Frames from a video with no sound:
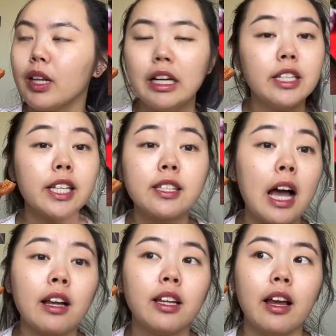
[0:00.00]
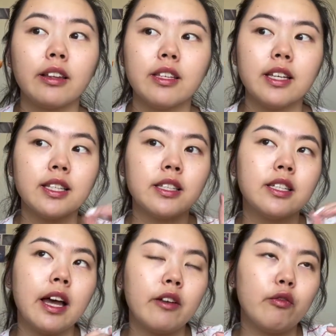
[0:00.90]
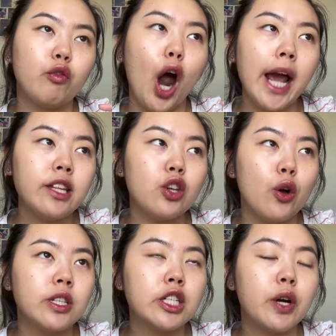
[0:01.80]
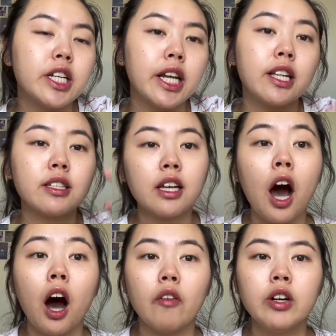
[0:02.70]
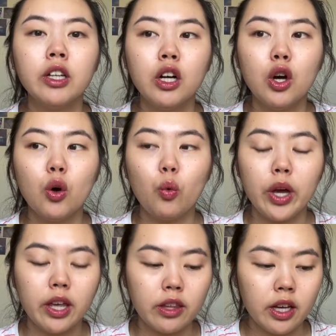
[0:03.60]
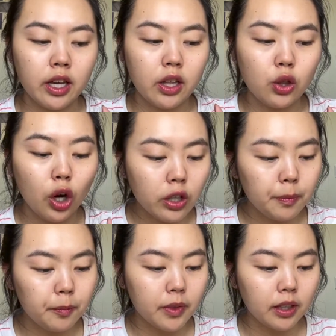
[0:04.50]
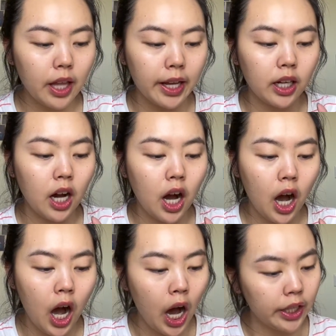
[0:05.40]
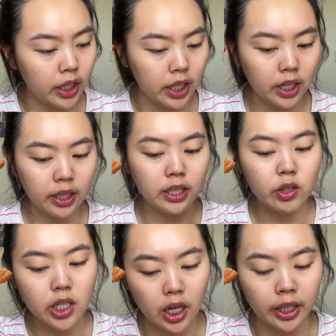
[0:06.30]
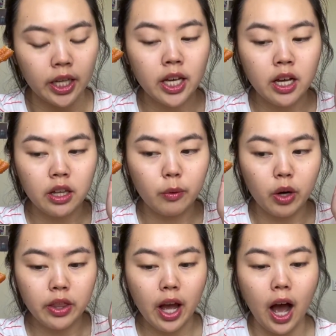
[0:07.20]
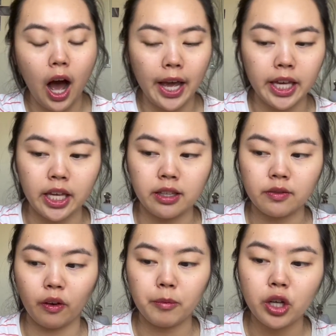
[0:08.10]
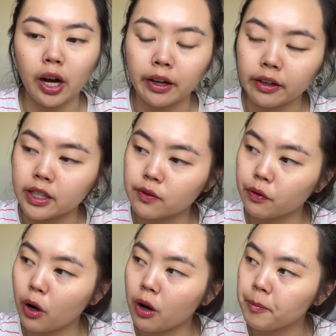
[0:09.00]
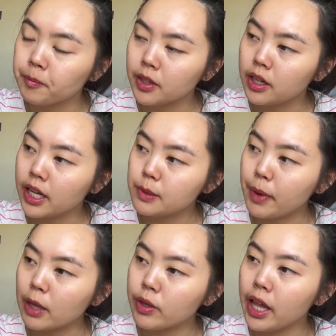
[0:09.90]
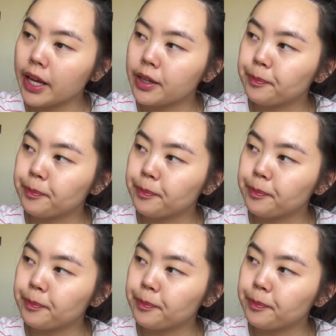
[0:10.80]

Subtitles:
It's exactly like this. It's this like fried dough situation and it's covered with not like honey. I think this one's honey. The one that I eat from China is from, it's made with like